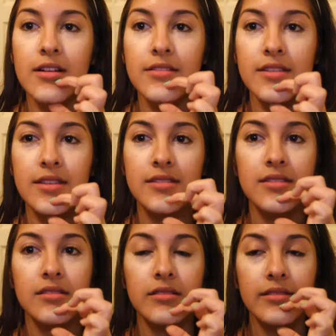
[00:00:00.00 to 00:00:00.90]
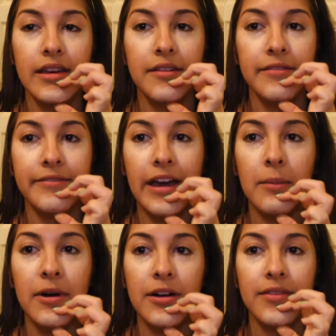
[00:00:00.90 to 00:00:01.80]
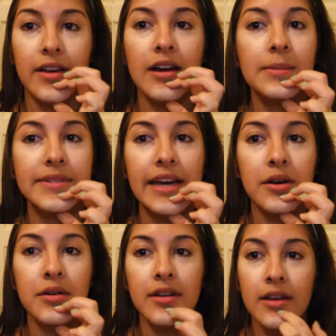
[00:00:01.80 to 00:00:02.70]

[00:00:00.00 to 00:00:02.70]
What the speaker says: on this like fat part that comes out.